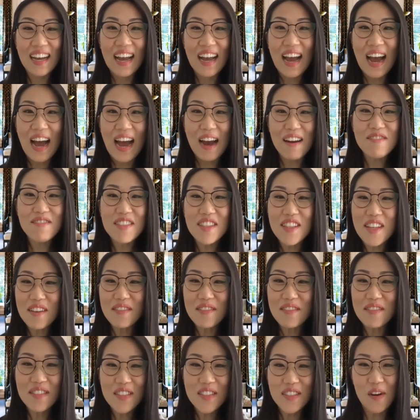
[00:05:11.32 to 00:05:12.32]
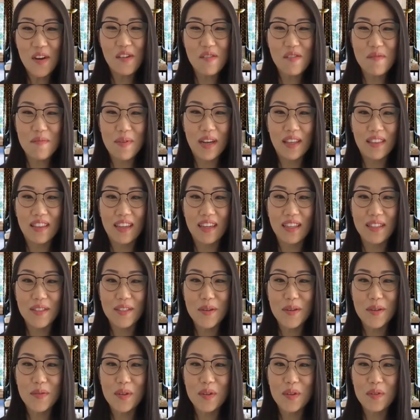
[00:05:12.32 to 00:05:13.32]
I would love to talk about that.
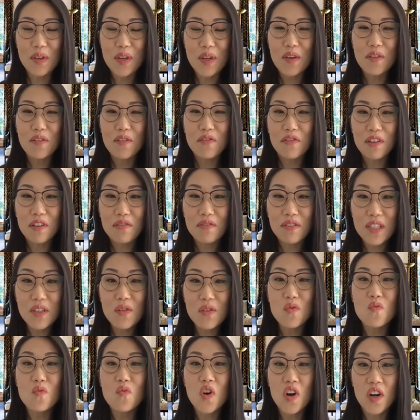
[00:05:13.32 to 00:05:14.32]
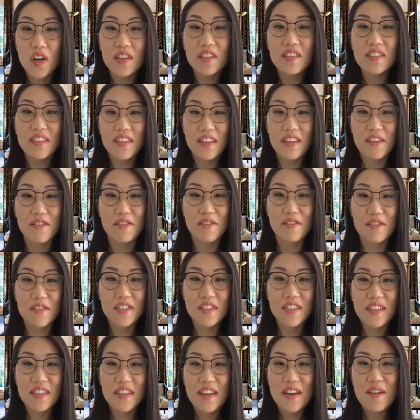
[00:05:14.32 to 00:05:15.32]
So, in 51
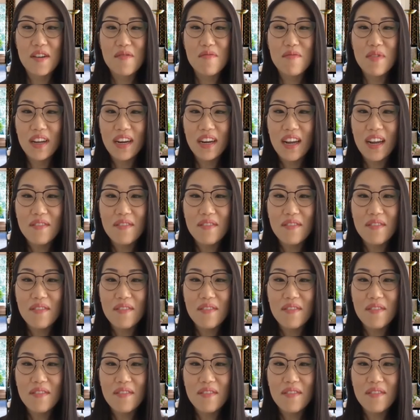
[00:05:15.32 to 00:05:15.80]
years, what have